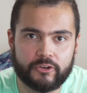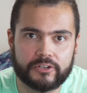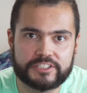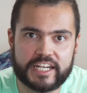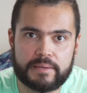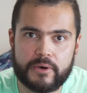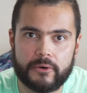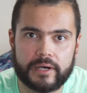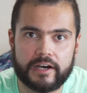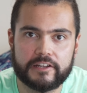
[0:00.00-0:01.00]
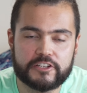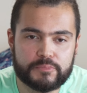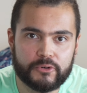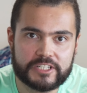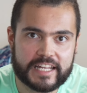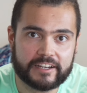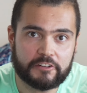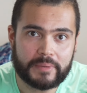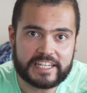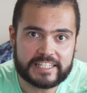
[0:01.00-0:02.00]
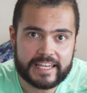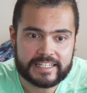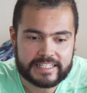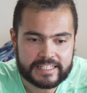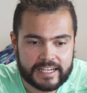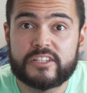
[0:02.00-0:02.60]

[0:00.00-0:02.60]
not JMower other sports, that kind of makes sense.